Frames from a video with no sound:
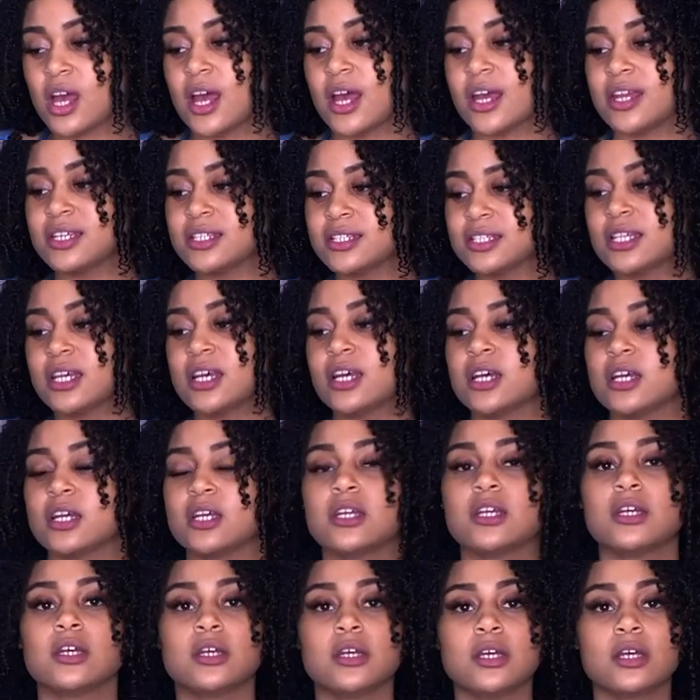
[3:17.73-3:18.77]
I need to
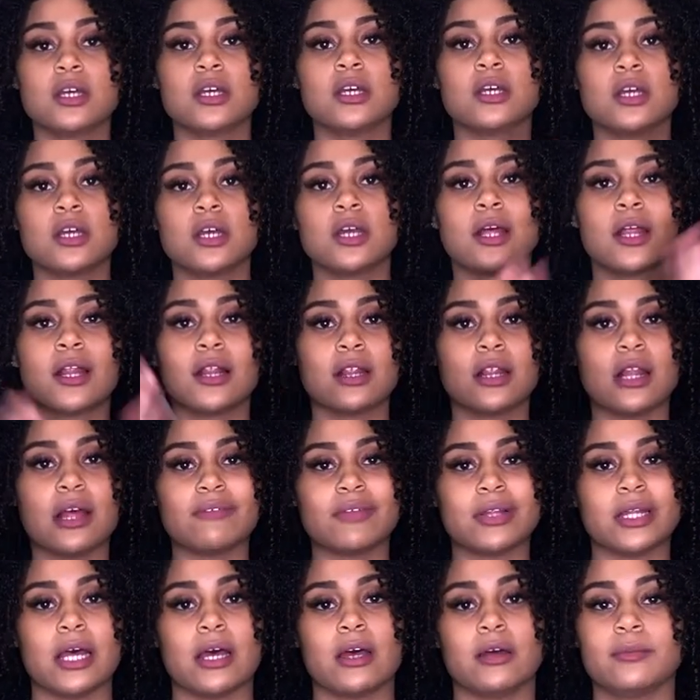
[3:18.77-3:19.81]

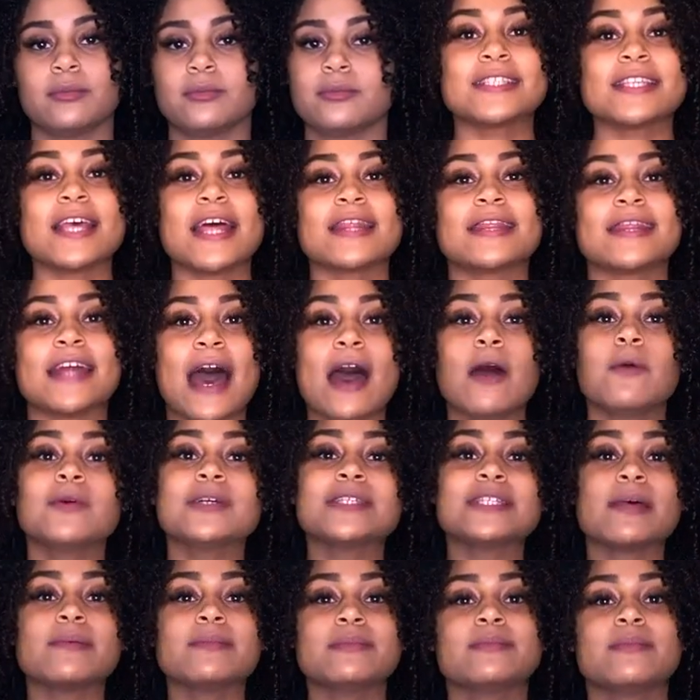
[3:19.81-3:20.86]
level up. That
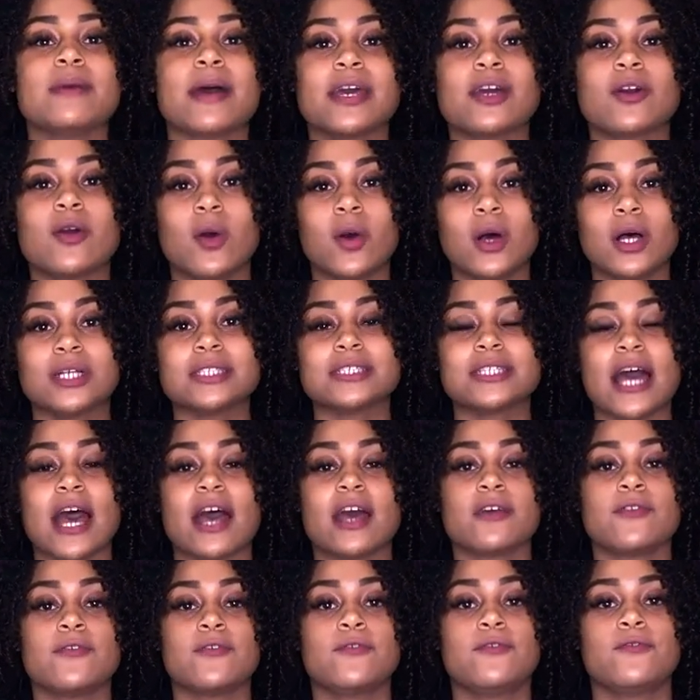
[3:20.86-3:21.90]
was some of my goals.
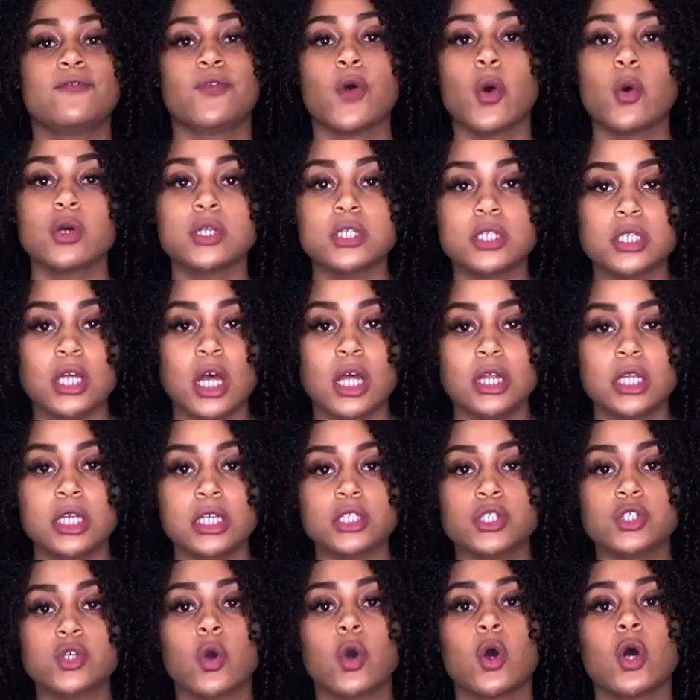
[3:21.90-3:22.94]
I focused on
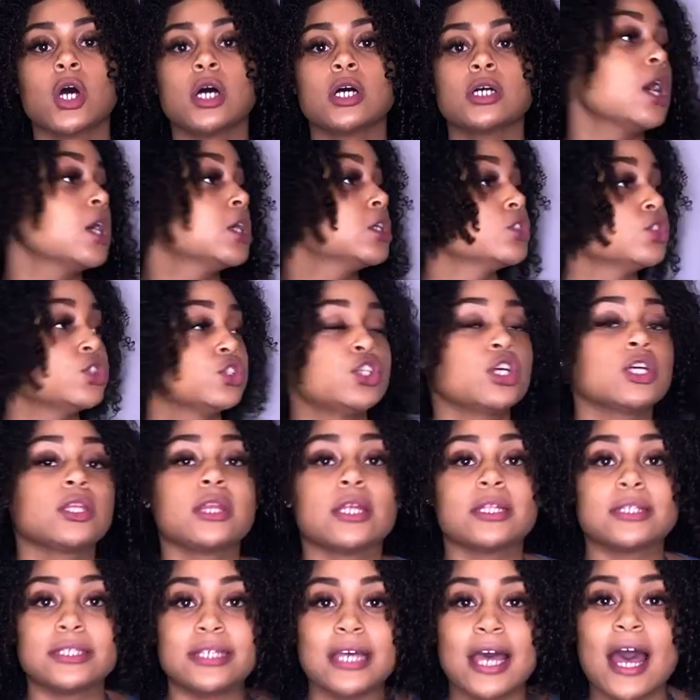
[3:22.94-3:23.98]
these goals, took
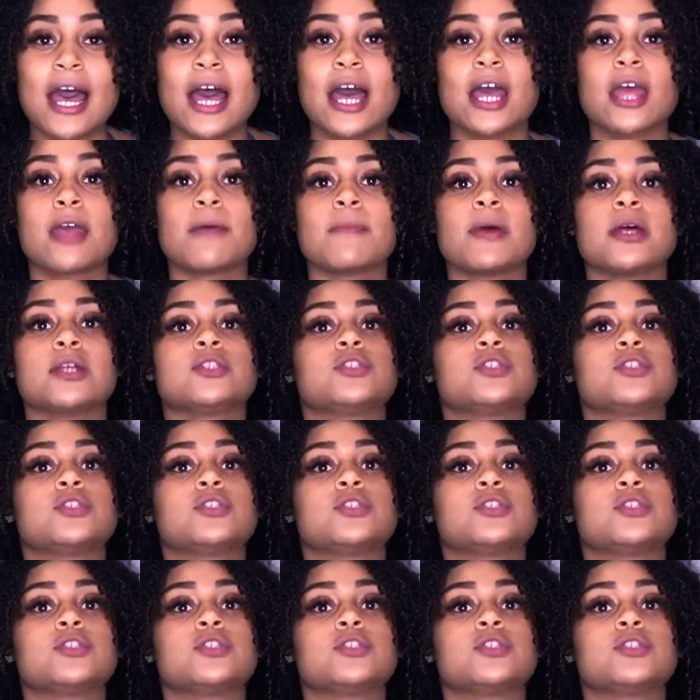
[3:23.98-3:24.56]
the time